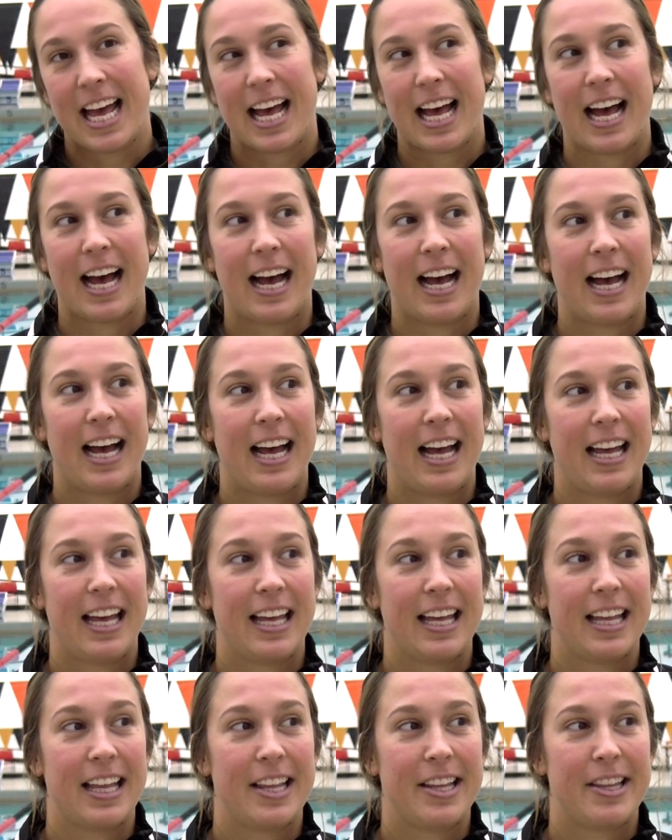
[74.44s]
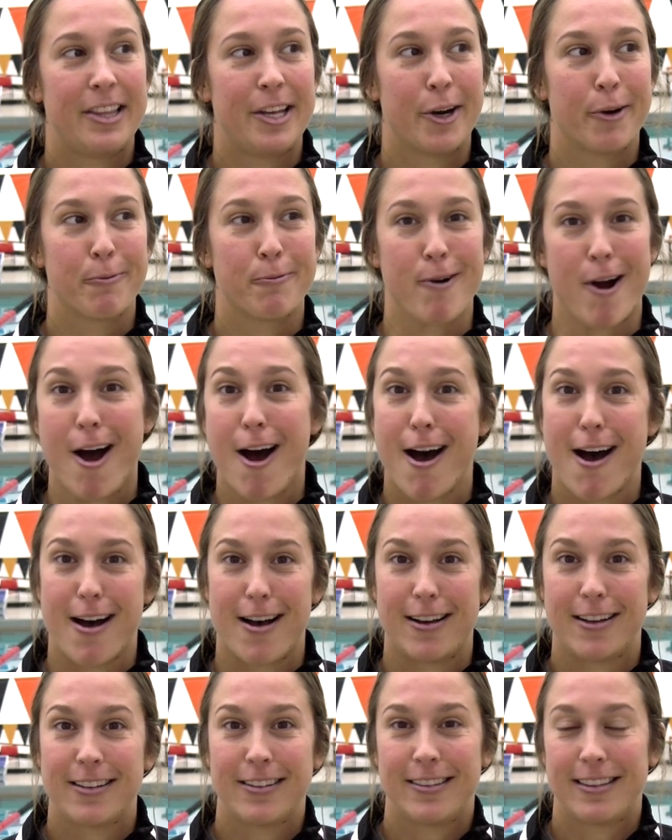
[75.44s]
Uh, they're
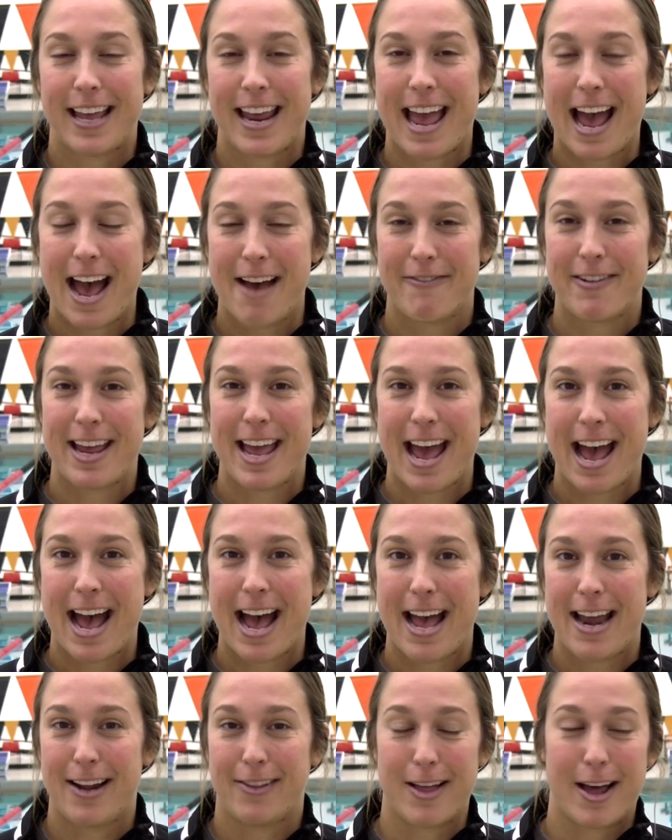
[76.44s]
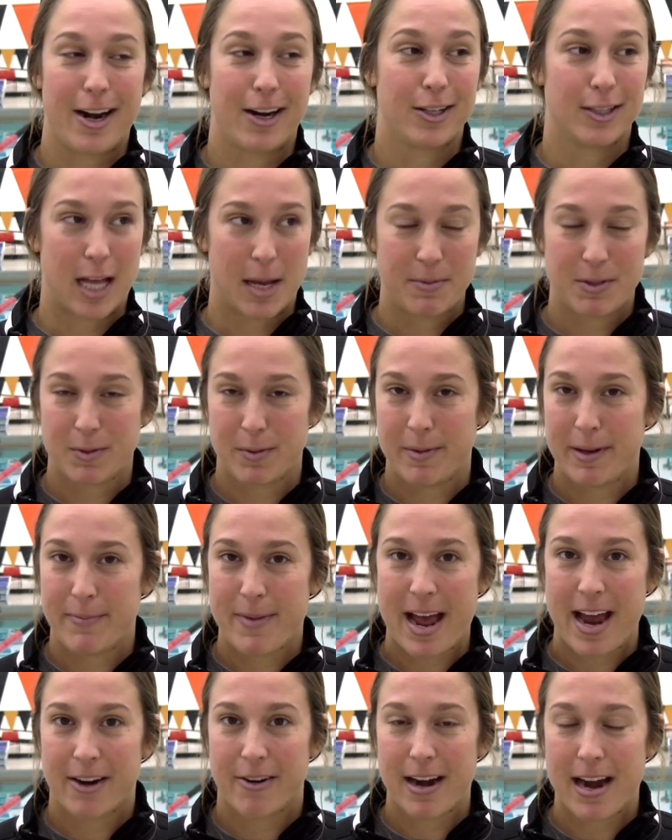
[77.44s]
raw. They haven't had a lot of club swimming
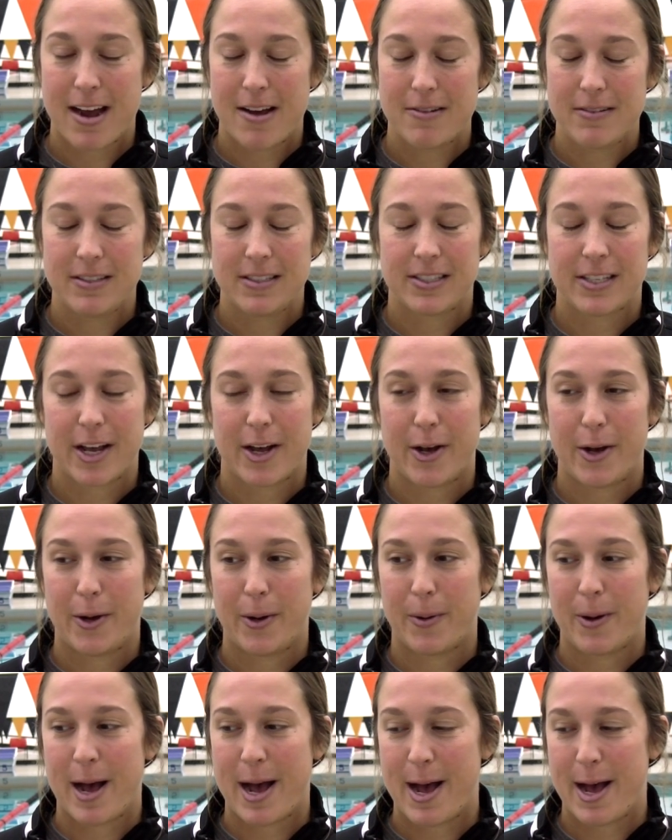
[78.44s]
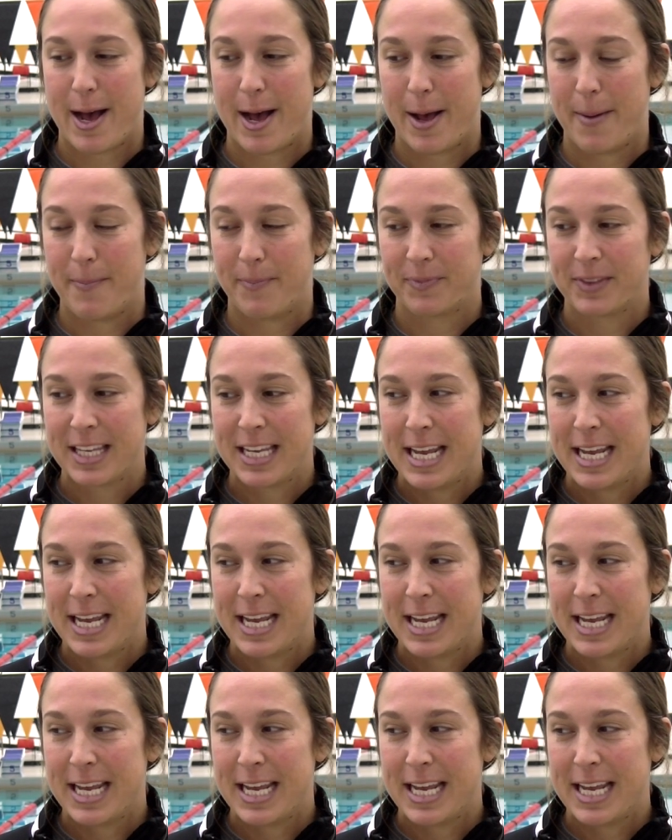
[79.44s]
background, so um,